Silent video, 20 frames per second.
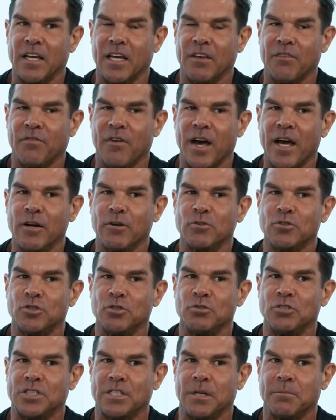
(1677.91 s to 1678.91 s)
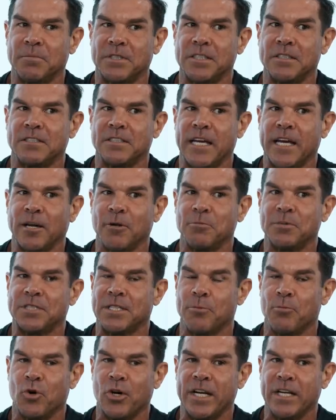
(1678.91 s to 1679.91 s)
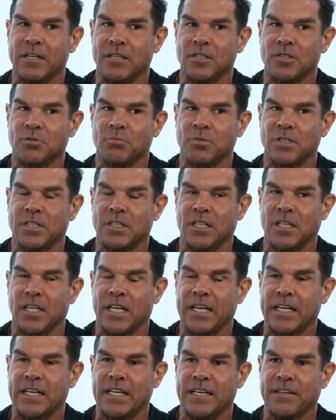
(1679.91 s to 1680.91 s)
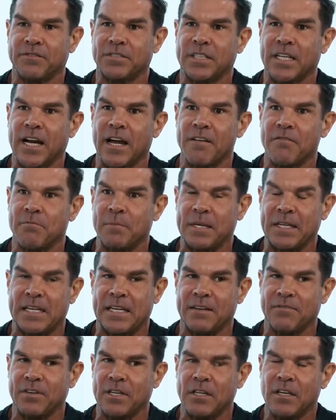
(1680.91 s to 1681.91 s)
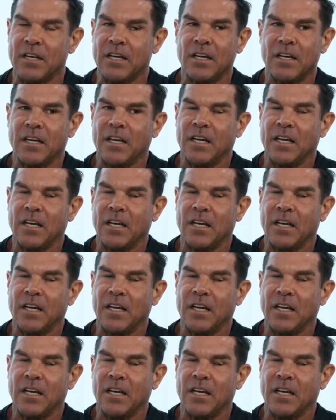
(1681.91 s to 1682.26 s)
if I don't do something to help someone else with the like gifts that I've been given, mm-hmm.